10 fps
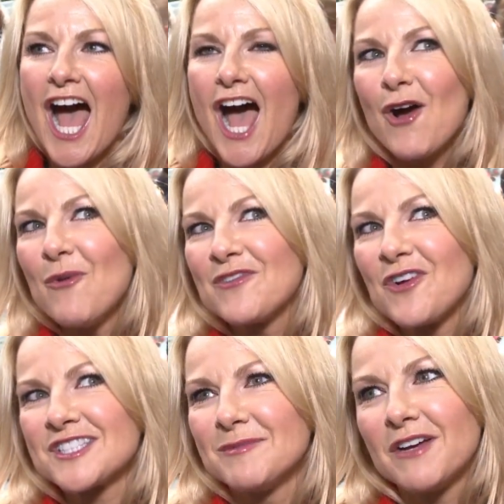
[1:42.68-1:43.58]
Oh, we've
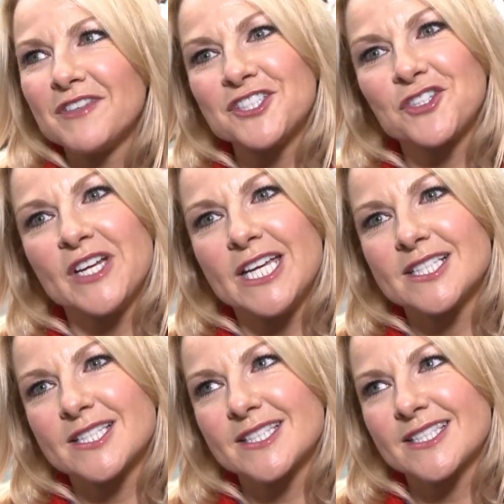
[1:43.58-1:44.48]
got some lovely
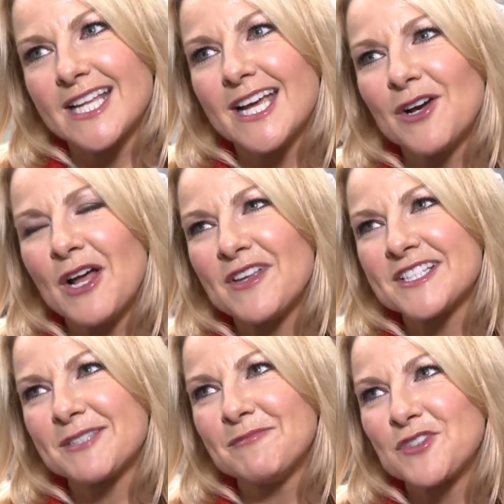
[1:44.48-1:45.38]
treats. There are,
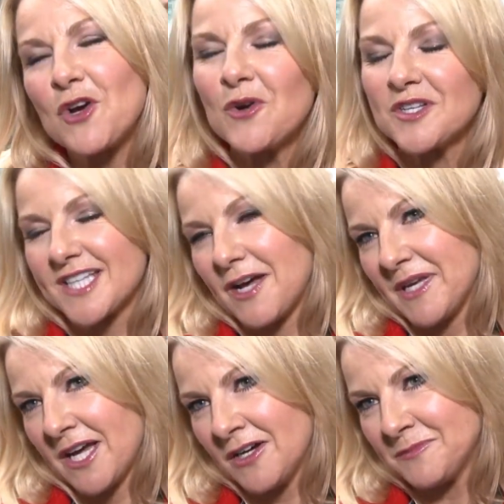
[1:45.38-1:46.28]
there's some dogs
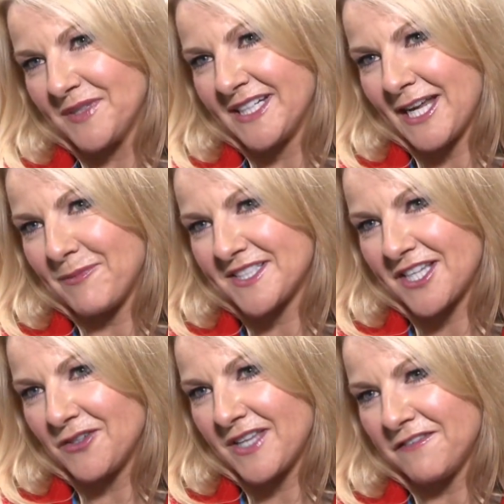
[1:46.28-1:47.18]
coming up in an
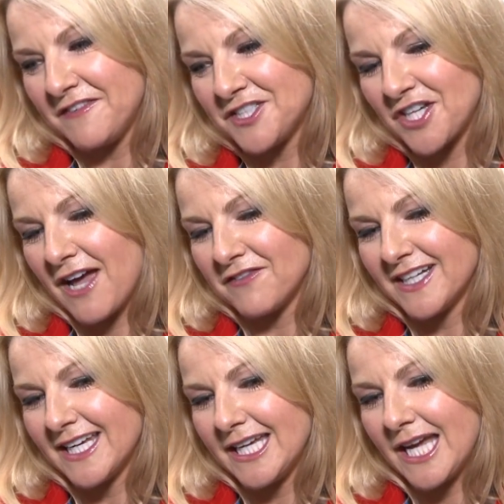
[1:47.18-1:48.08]
episode. They feature
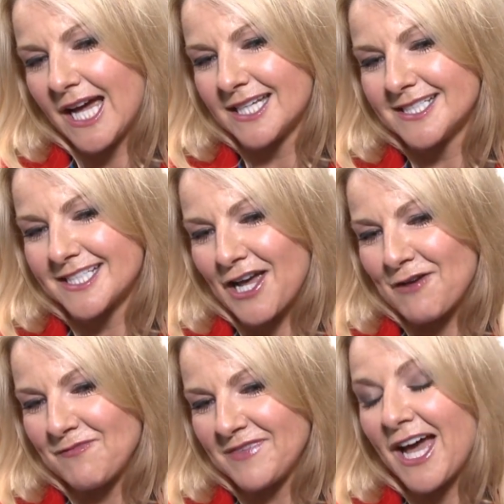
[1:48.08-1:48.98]
heavily, and
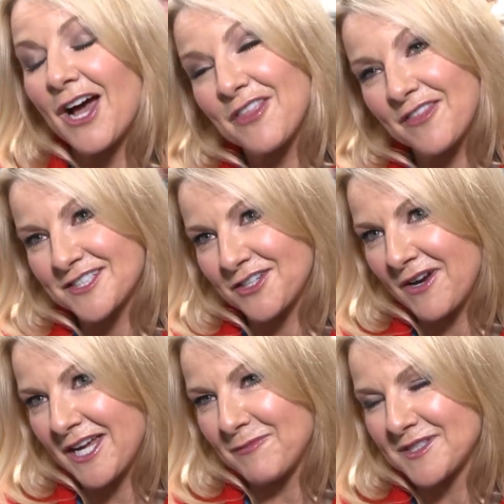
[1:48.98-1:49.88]
um, yeah, I think that's a
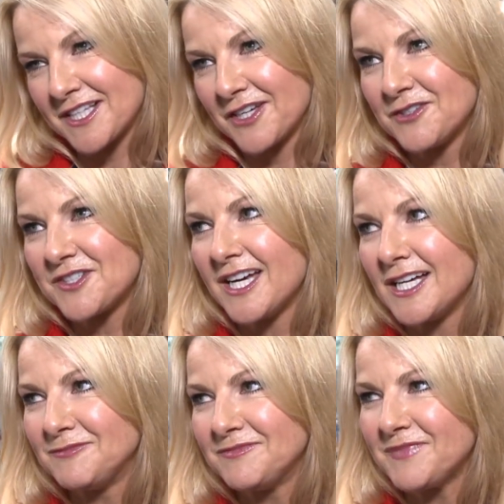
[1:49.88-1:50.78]
great episode.
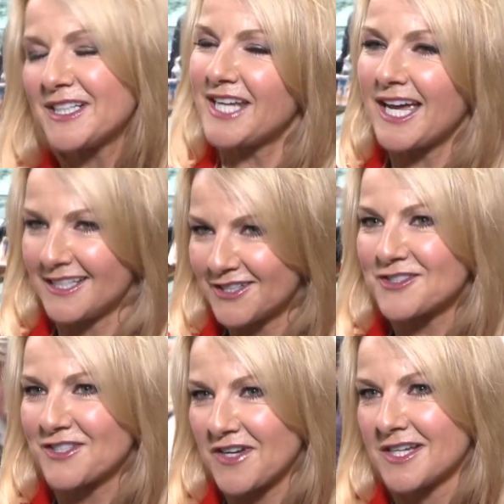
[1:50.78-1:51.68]
Um, but yeah,
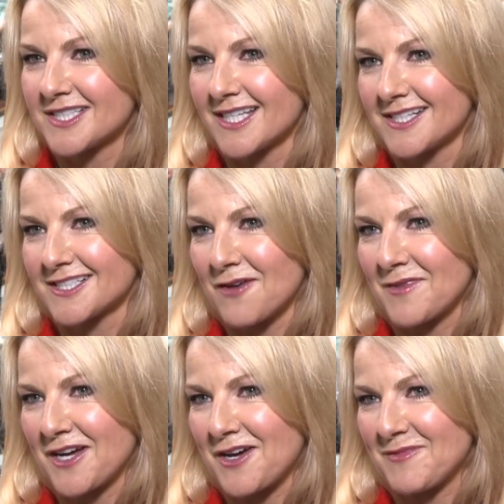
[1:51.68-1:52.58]
lots of nice things
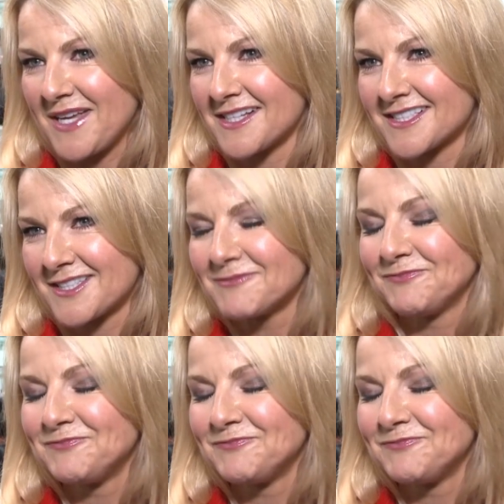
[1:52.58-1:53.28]
coming up. Yes.